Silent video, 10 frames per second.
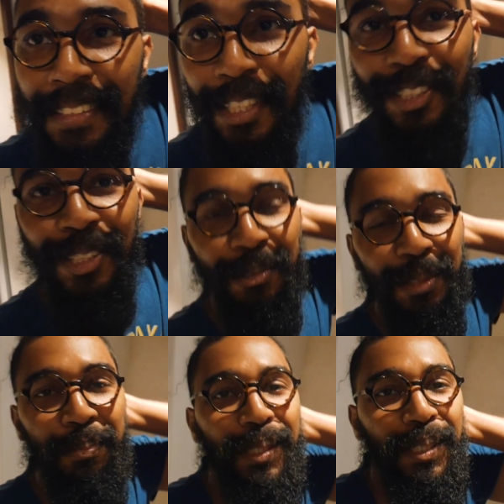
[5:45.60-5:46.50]
Just show
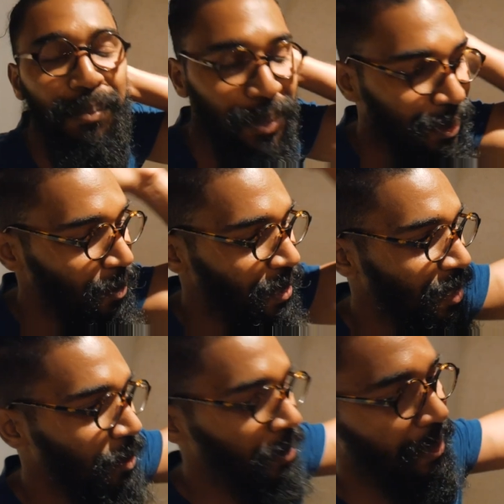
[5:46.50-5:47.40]
the peeps going
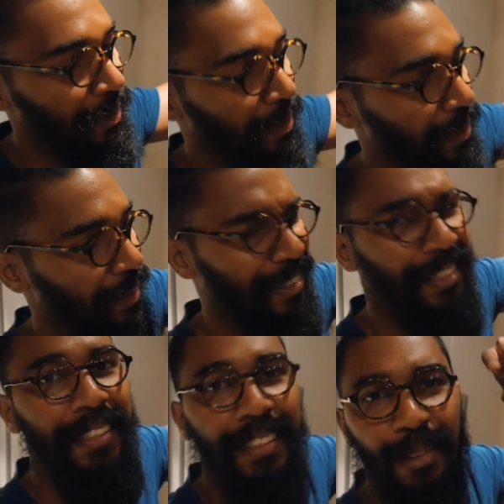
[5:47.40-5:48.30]
downstairs. I
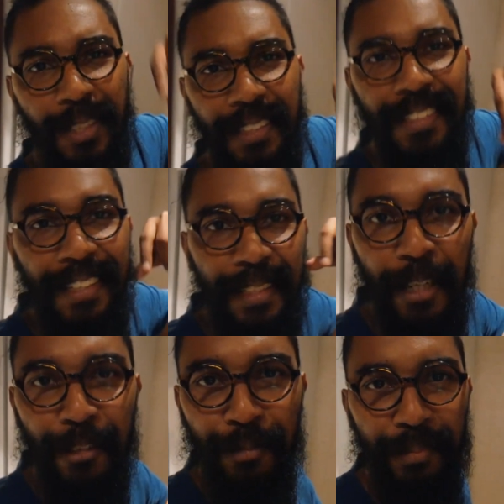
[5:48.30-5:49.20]
think they want to see a
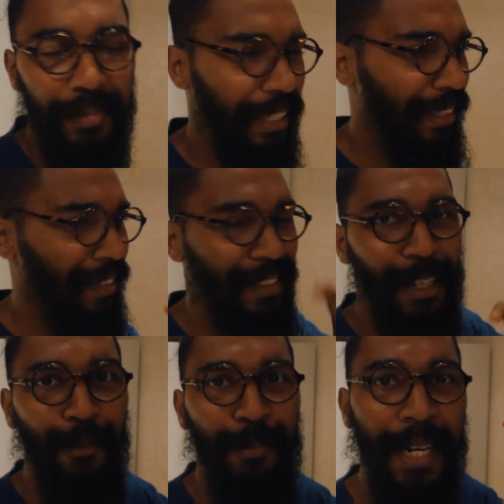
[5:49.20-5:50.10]
live. I think there's a
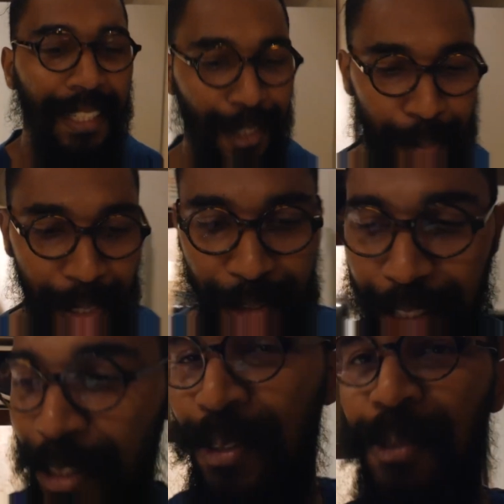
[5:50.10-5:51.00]
live band that's playing
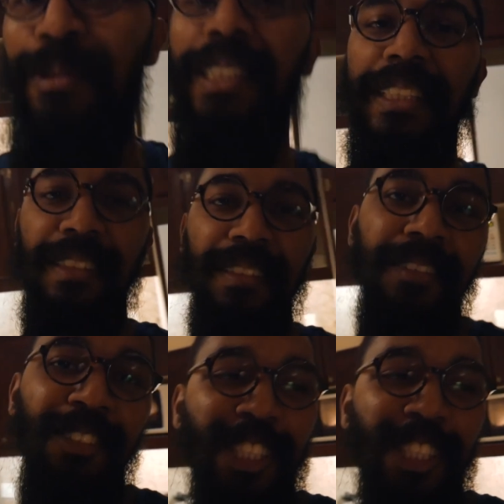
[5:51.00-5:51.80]
right now, so we're going to